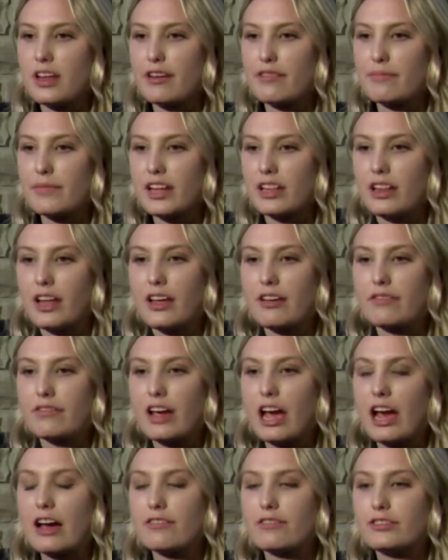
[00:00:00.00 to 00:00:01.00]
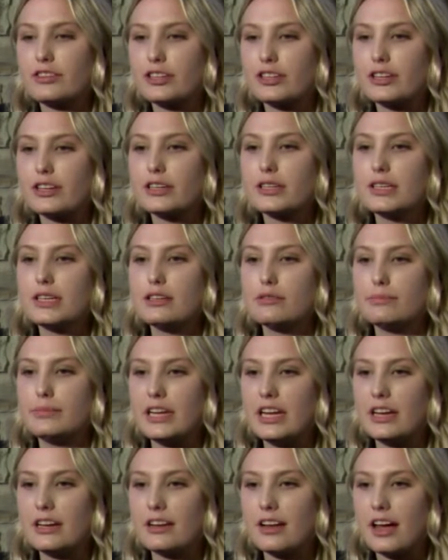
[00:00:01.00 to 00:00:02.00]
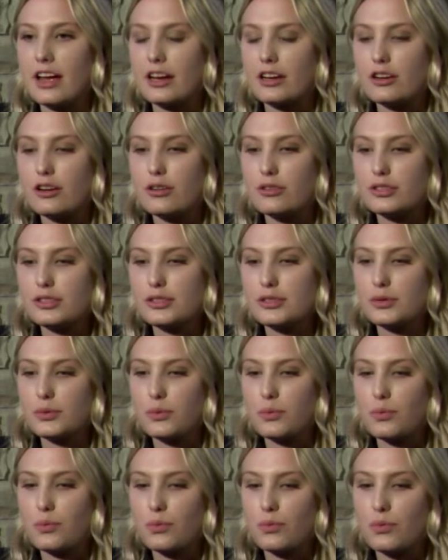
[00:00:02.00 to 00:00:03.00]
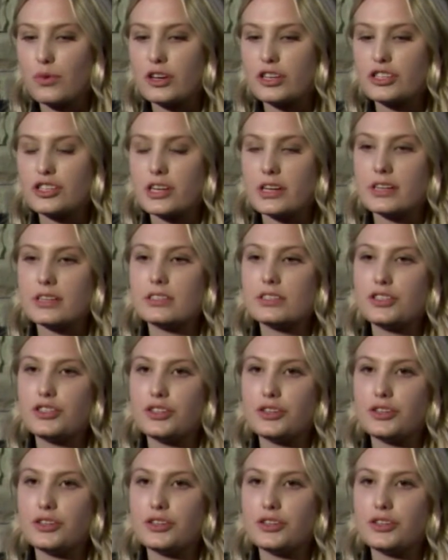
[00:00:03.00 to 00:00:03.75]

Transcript: out of my life after being diagnosed, which is